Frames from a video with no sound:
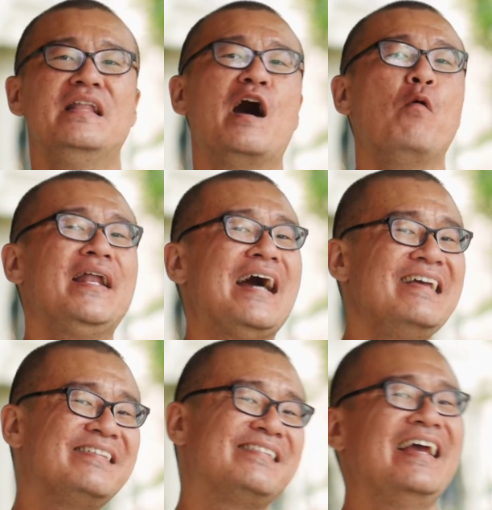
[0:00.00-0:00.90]
Now, when
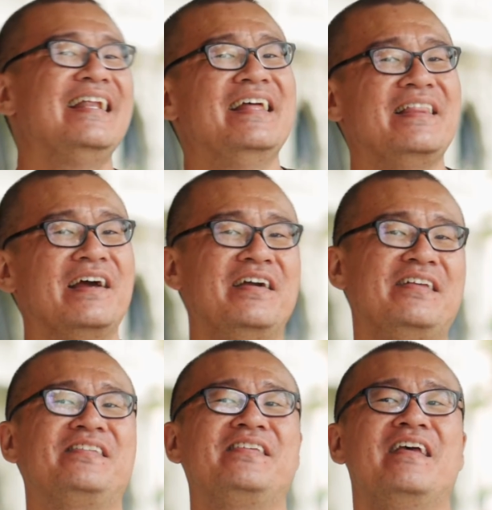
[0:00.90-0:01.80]
I say that there
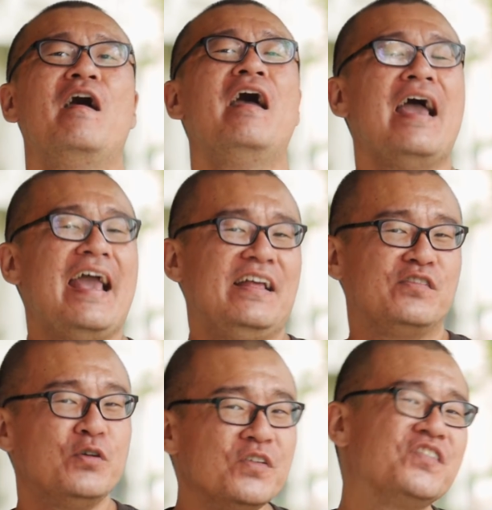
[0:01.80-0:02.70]
is a
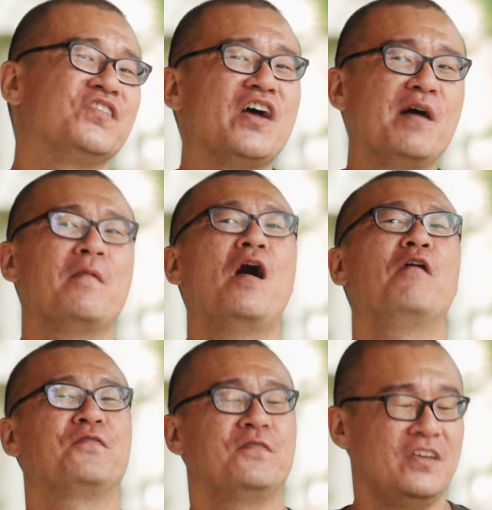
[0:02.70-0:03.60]
2-stop
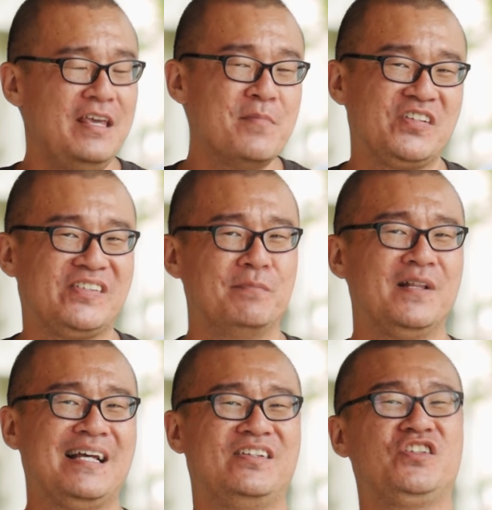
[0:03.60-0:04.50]
of image
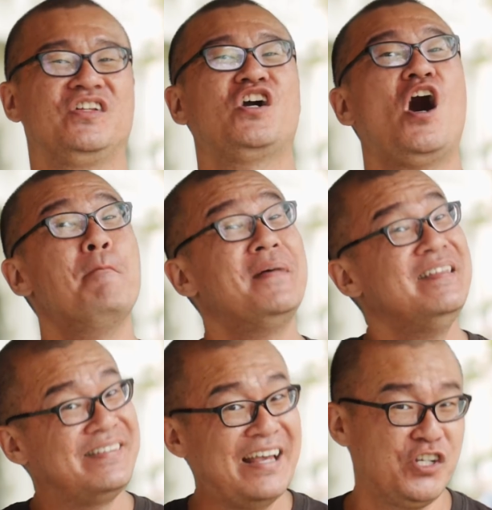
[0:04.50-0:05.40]
stabilization
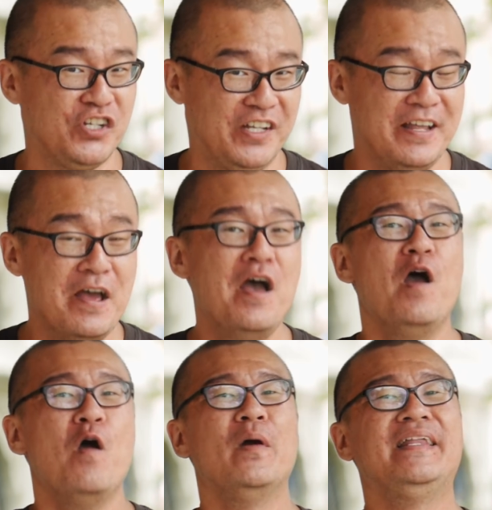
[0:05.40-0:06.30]
compensation,
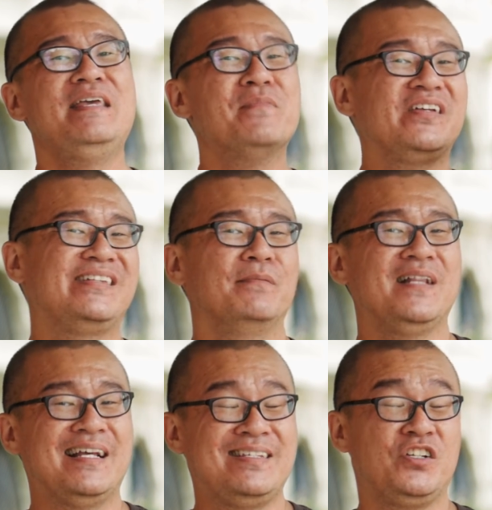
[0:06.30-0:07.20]
when the image
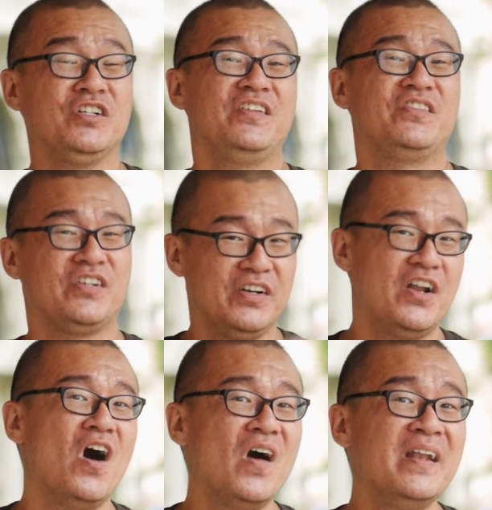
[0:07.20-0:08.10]
stabilization is
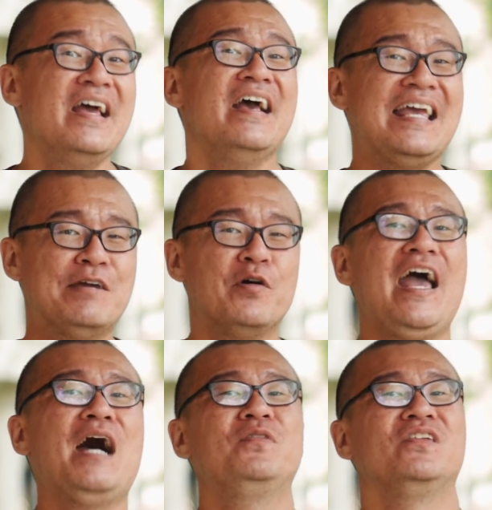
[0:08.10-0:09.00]
turned on, it will
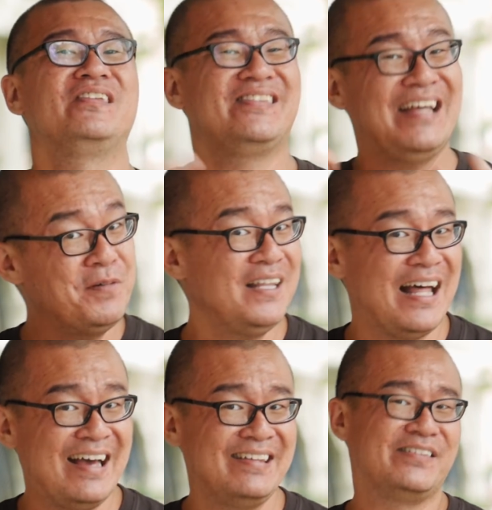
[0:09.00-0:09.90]
help to
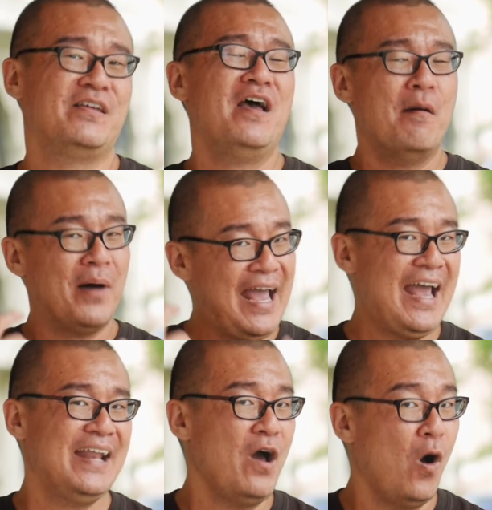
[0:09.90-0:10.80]
stabilize my
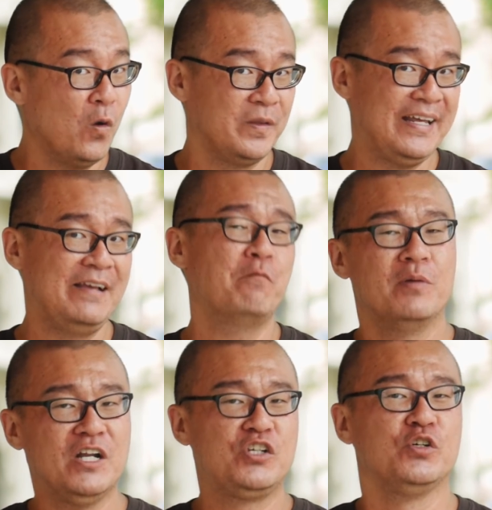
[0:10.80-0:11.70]
hand holding
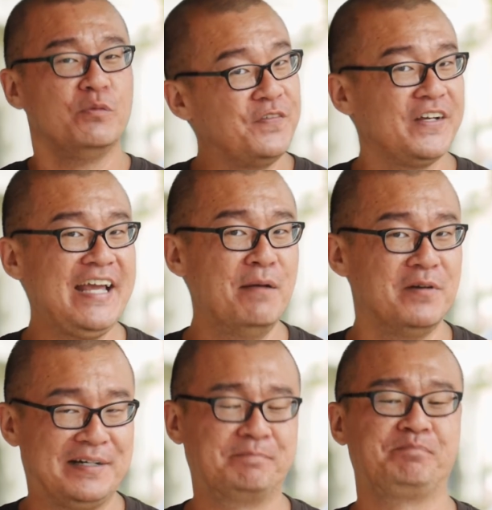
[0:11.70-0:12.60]
when I shoot with the
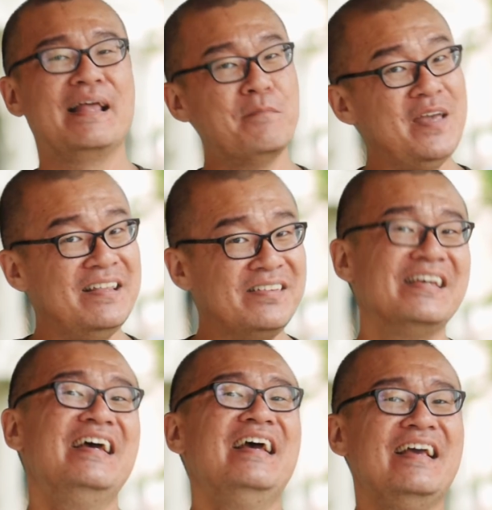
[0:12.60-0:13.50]
camera. That
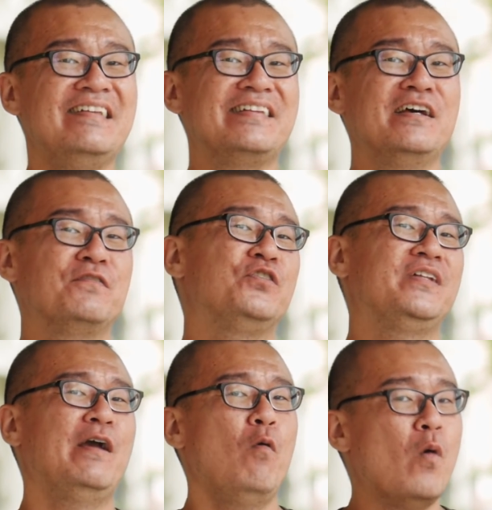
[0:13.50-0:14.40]
means, instead of
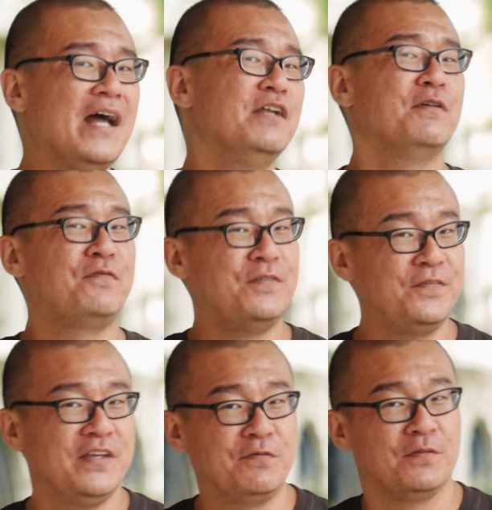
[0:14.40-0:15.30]
shooting at
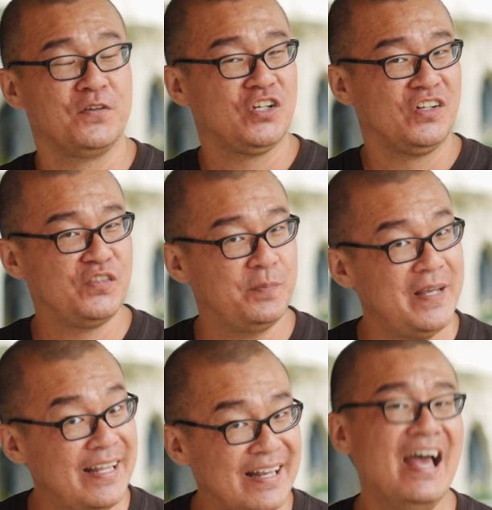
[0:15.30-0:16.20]
1/50th of a shutter
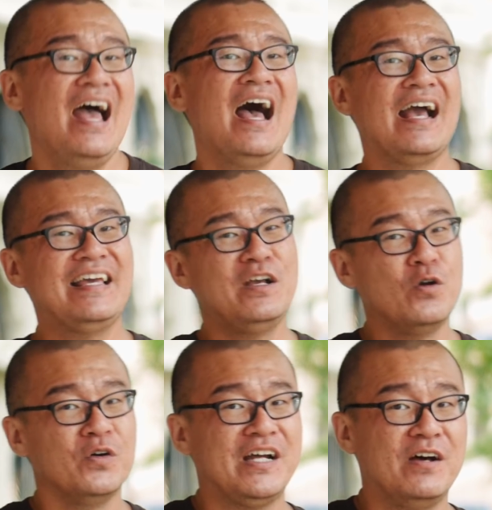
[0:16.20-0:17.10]
speed, I can
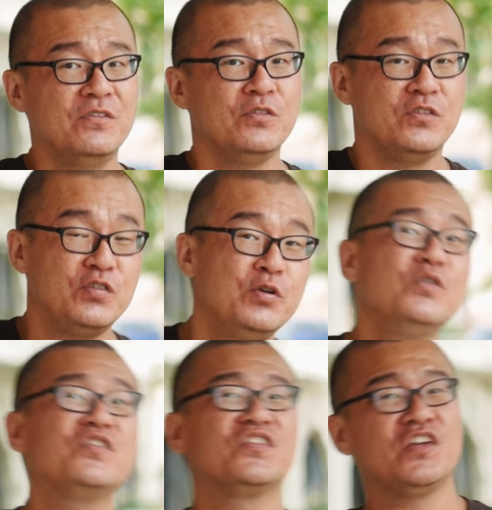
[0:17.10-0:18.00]
go down to
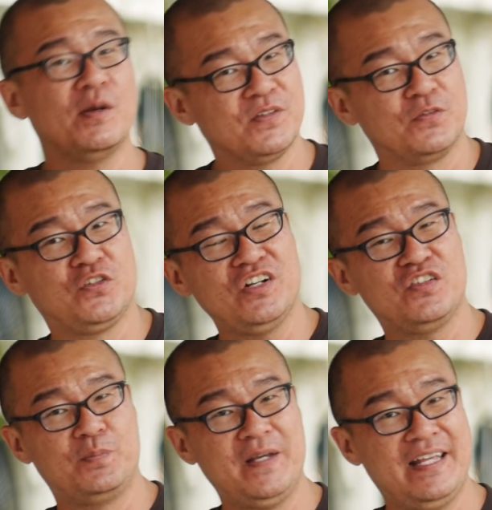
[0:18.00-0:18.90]
2 stops of
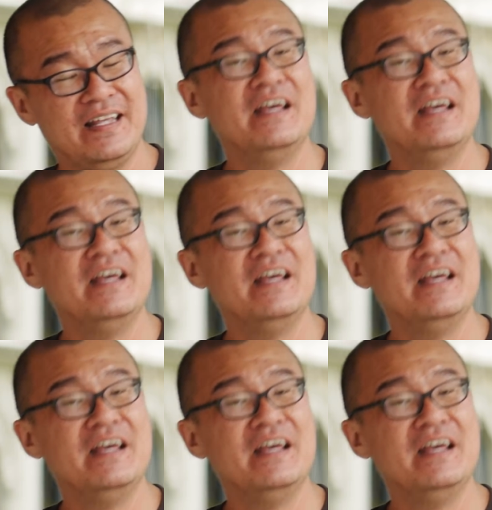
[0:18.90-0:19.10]
shutter speed,